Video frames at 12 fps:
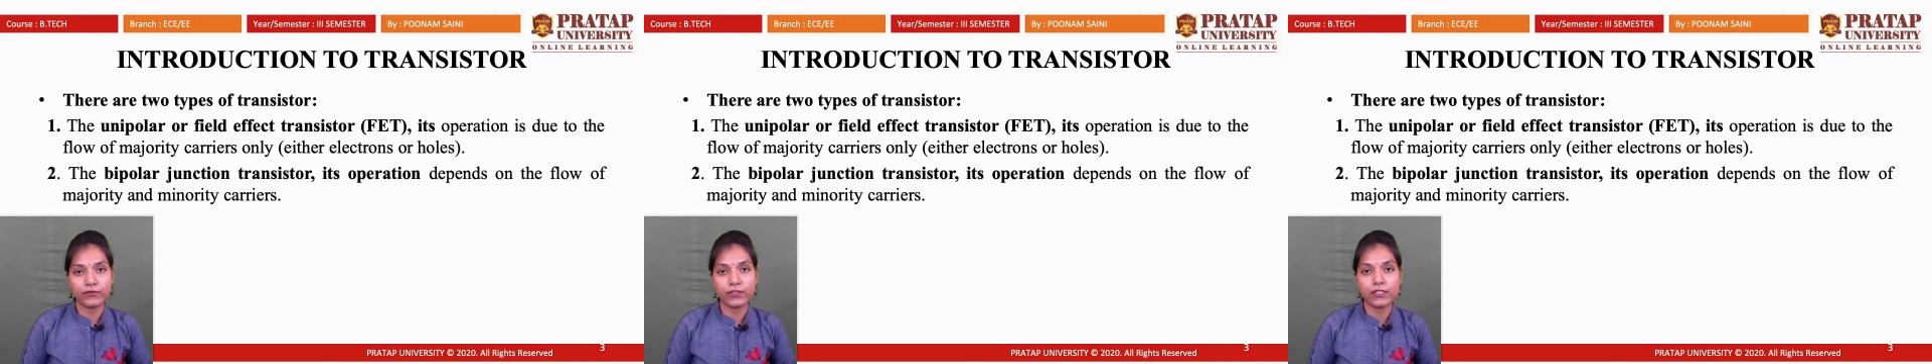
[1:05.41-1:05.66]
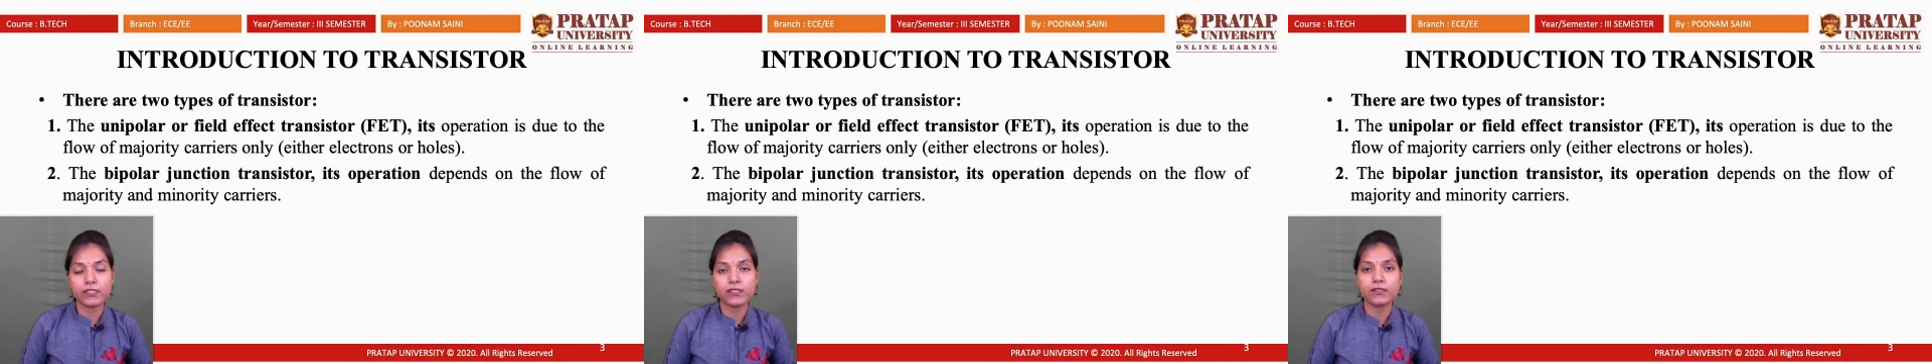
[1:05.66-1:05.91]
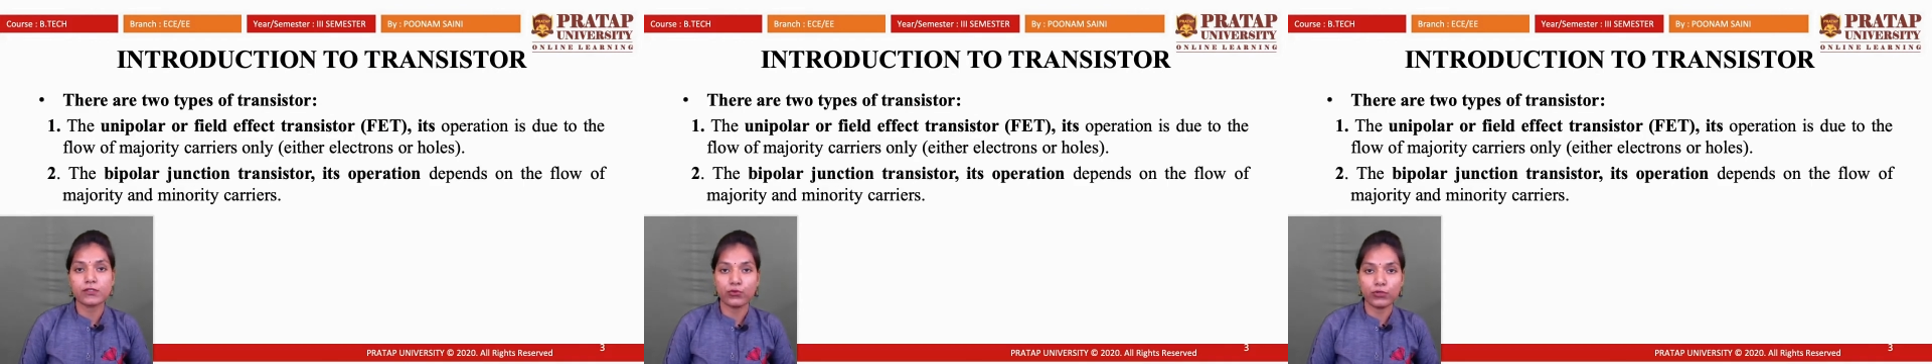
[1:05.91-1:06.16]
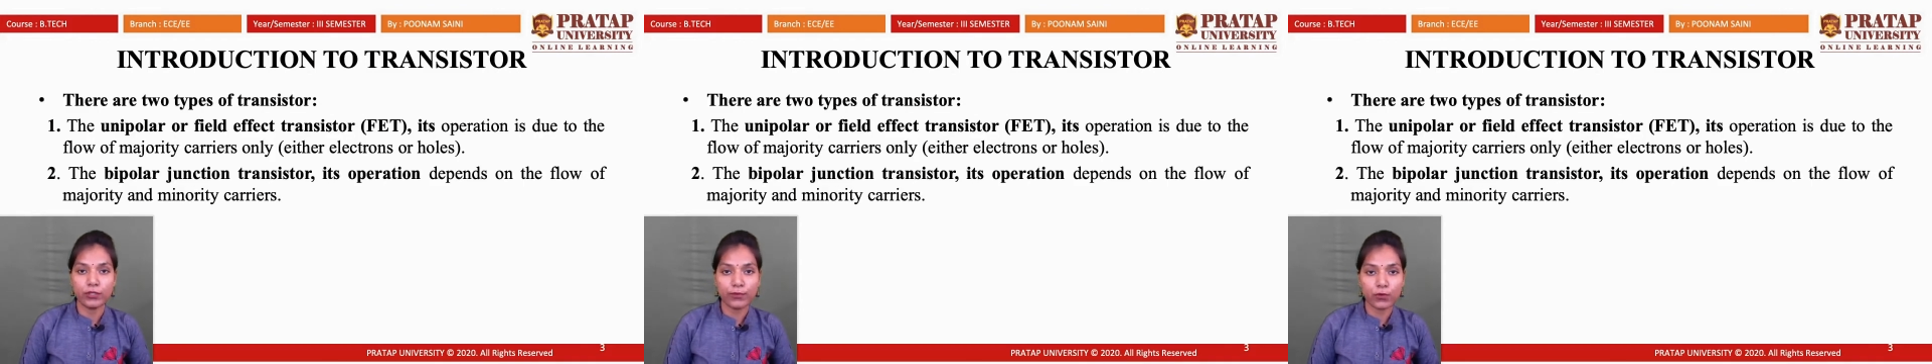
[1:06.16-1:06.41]
First is
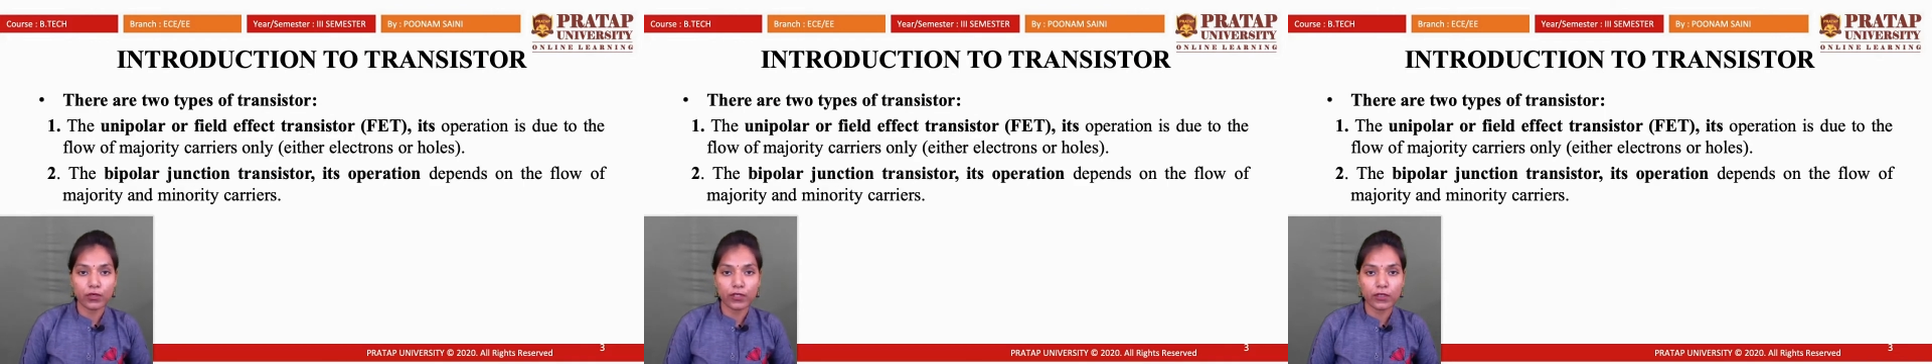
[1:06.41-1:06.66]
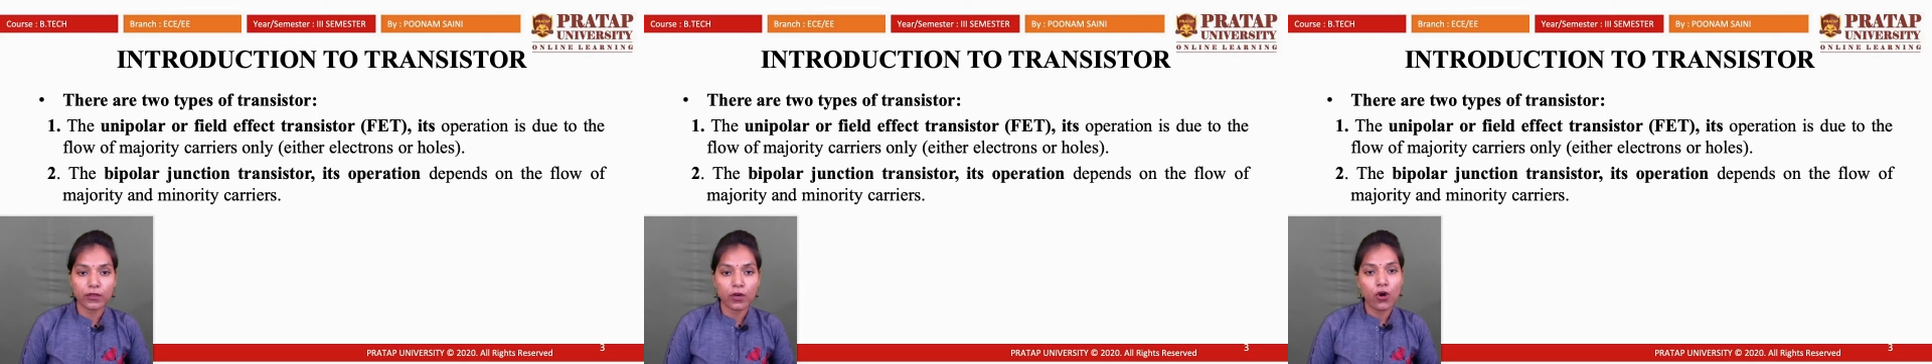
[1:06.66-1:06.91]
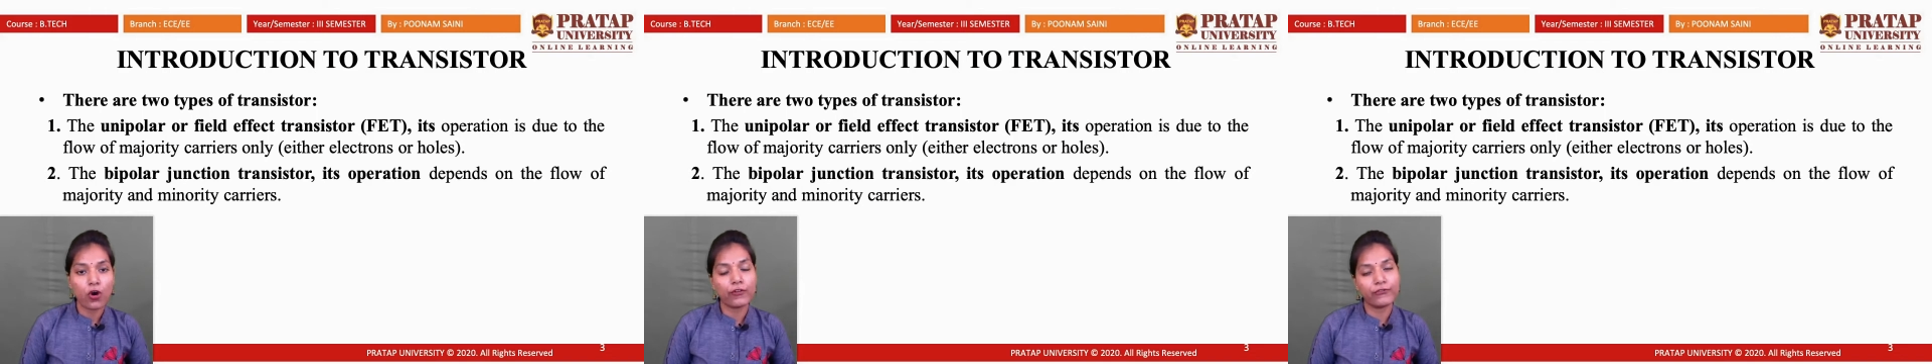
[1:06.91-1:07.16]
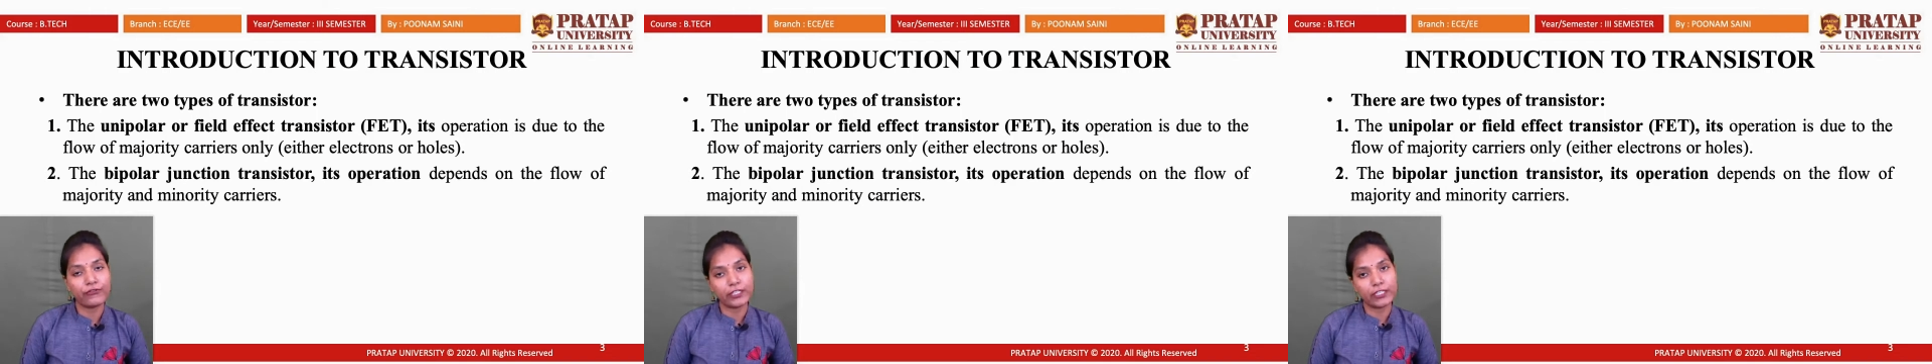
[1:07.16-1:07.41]
unipolar or
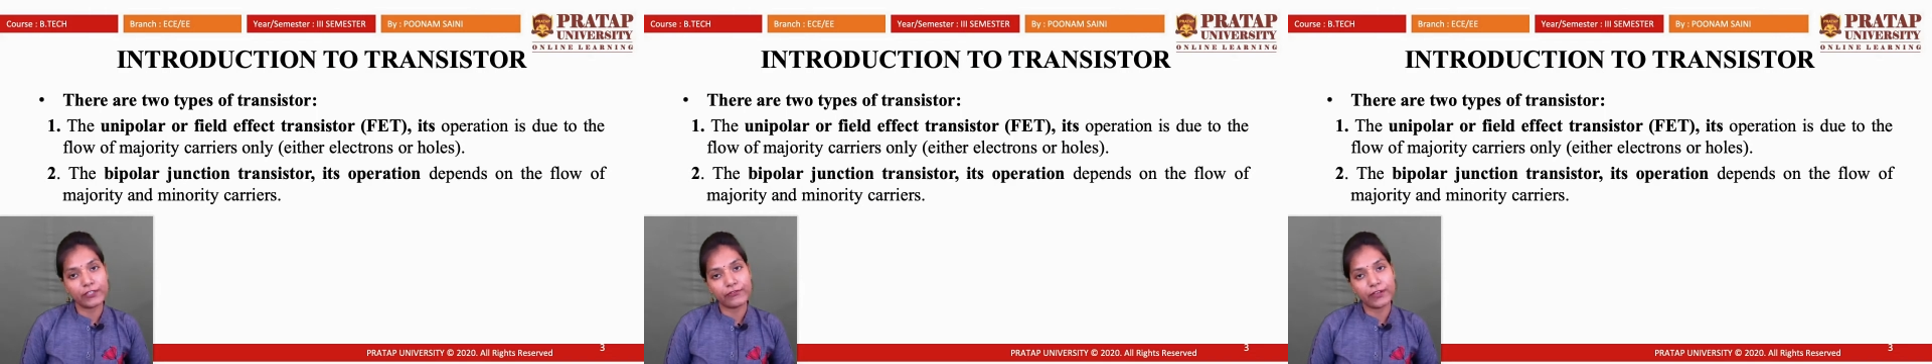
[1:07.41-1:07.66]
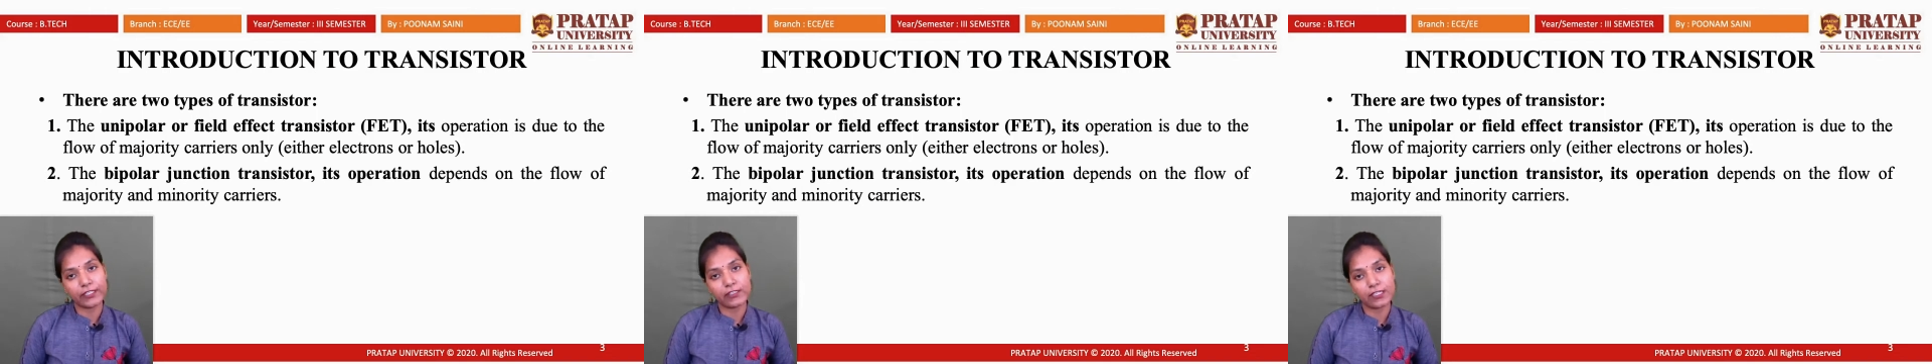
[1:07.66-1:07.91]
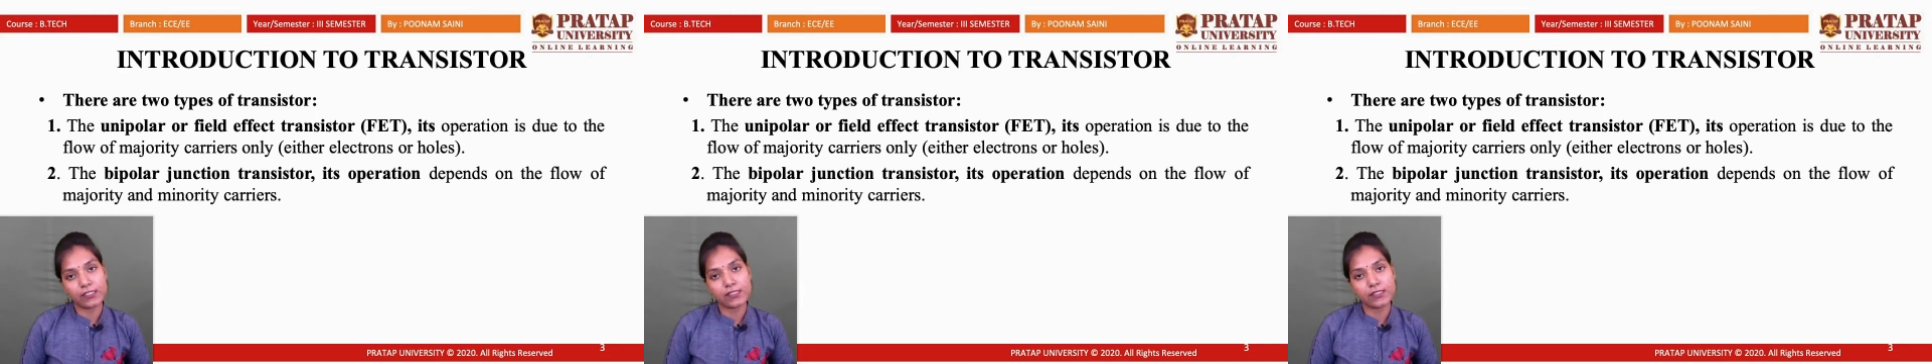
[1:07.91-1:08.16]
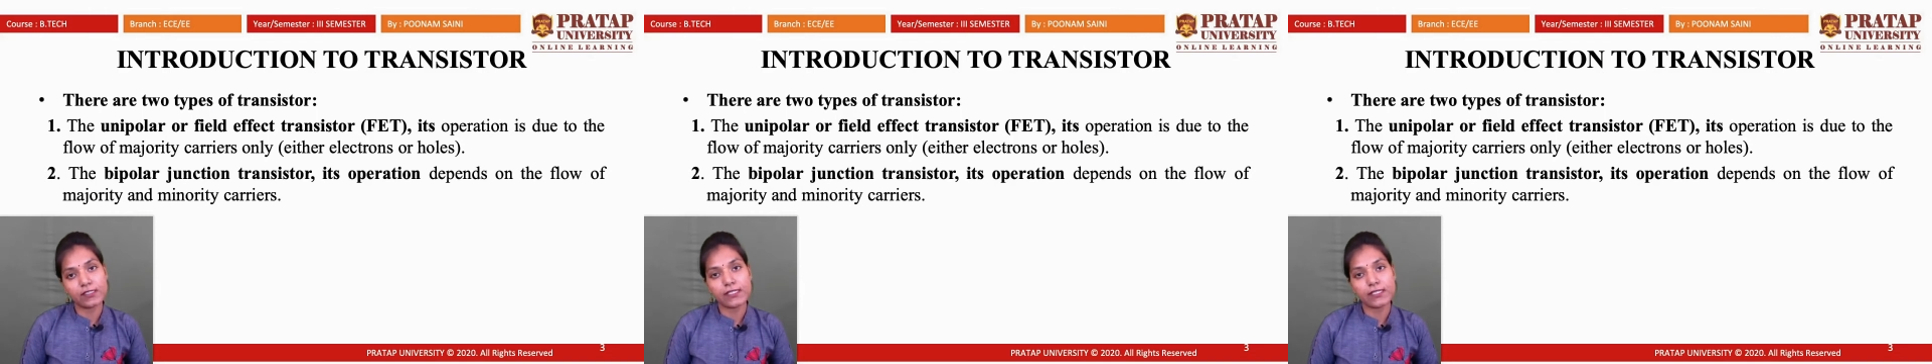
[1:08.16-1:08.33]
field effect transistor,